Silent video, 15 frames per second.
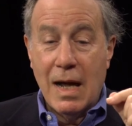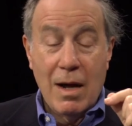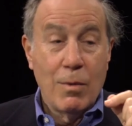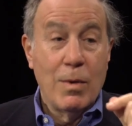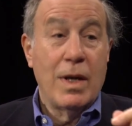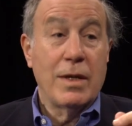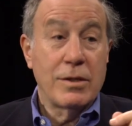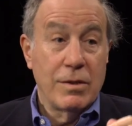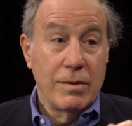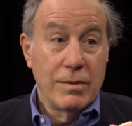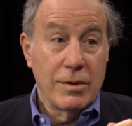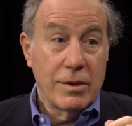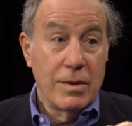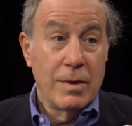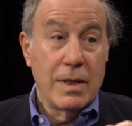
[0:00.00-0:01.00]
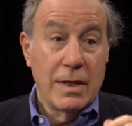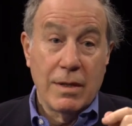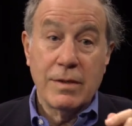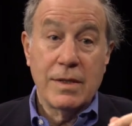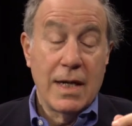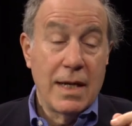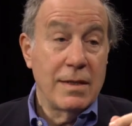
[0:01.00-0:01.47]
how well students do on
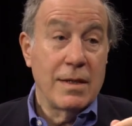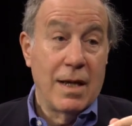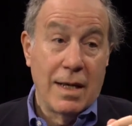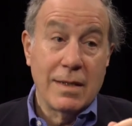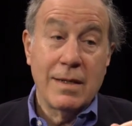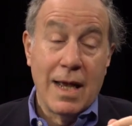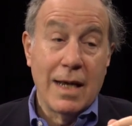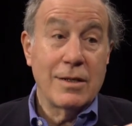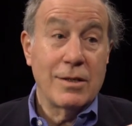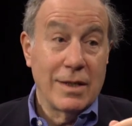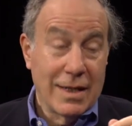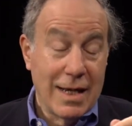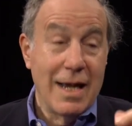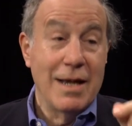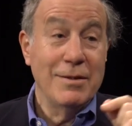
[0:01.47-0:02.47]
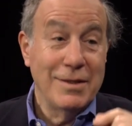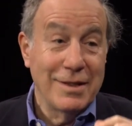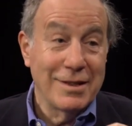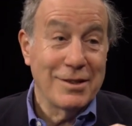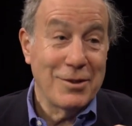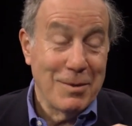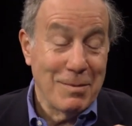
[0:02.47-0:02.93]
those tests ought to actually count
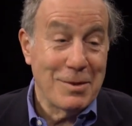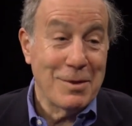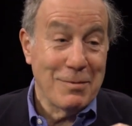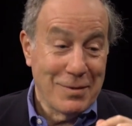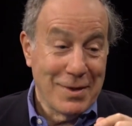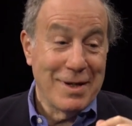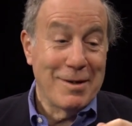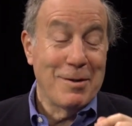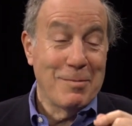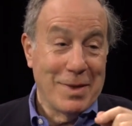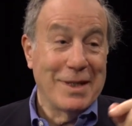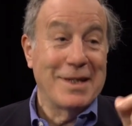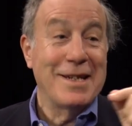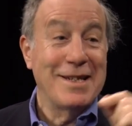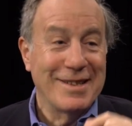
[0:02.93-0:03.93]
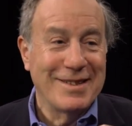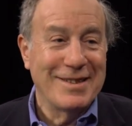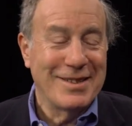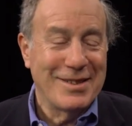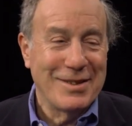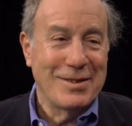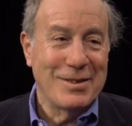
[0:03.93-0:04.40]
in terms of their ability
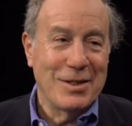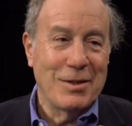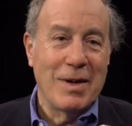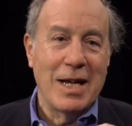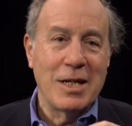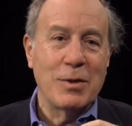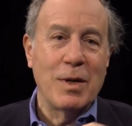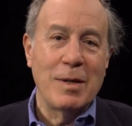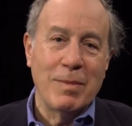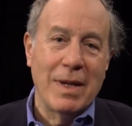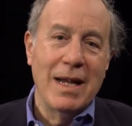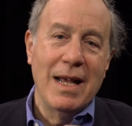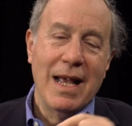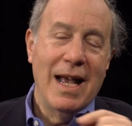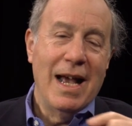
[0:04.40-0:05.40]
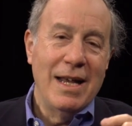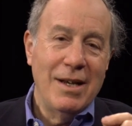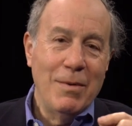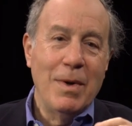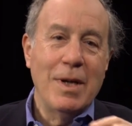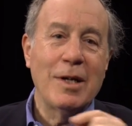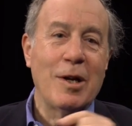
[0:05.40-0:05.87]
to graduate. But I
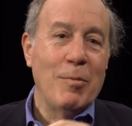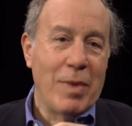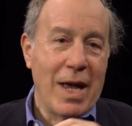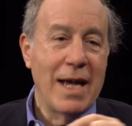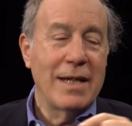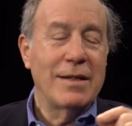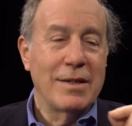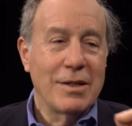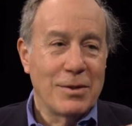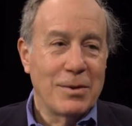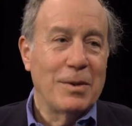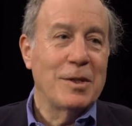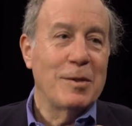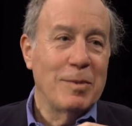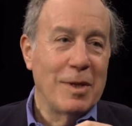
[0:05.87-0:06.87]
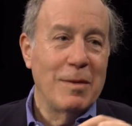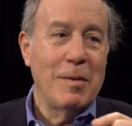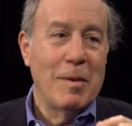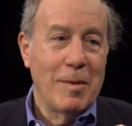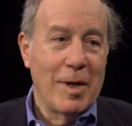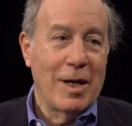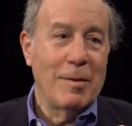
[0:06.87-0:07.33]
don't want to go back to the dual
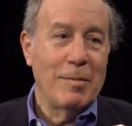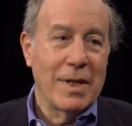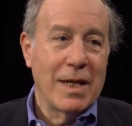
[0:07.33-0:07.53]
diploma model,